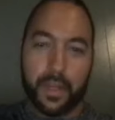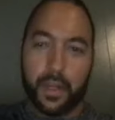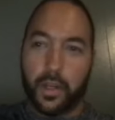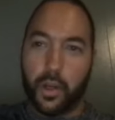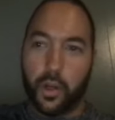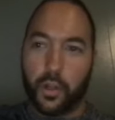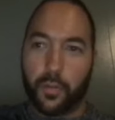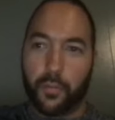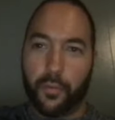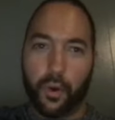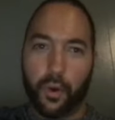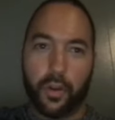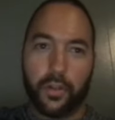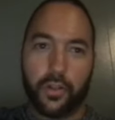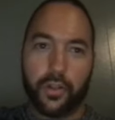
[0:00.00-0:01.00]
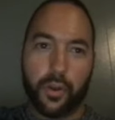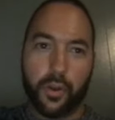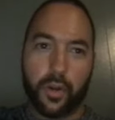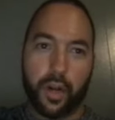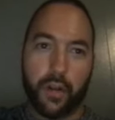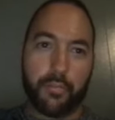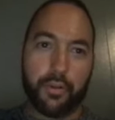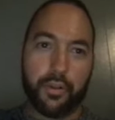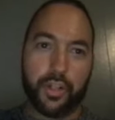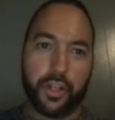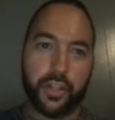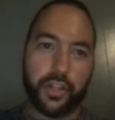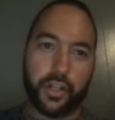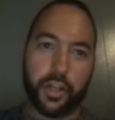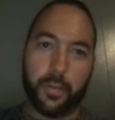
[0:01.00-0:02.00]
Coach, before I let you go, and I
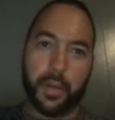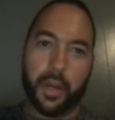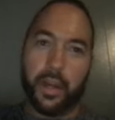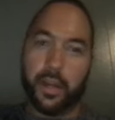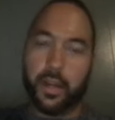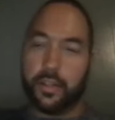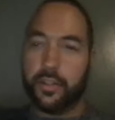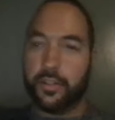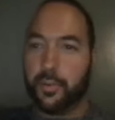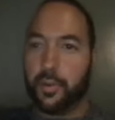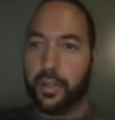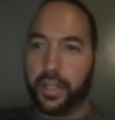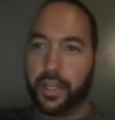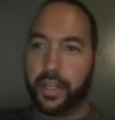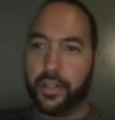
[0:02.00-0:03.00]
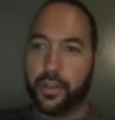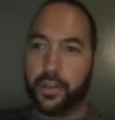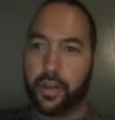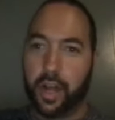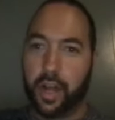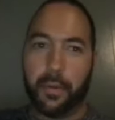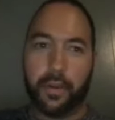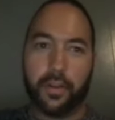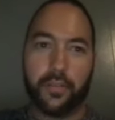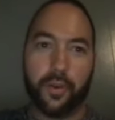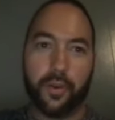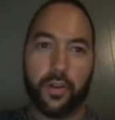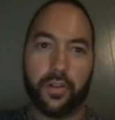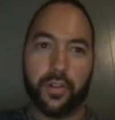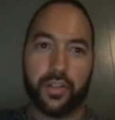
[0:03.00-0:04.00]
appreciate you coming on, I just wanted to get your comment as
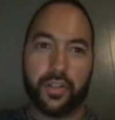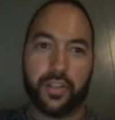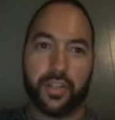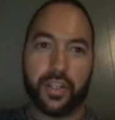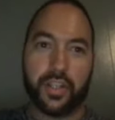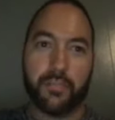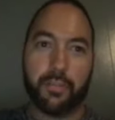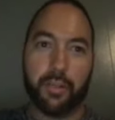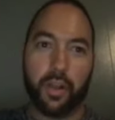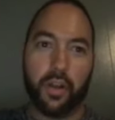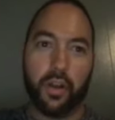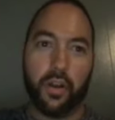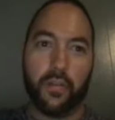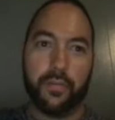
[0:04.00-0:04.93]
far as the six playoff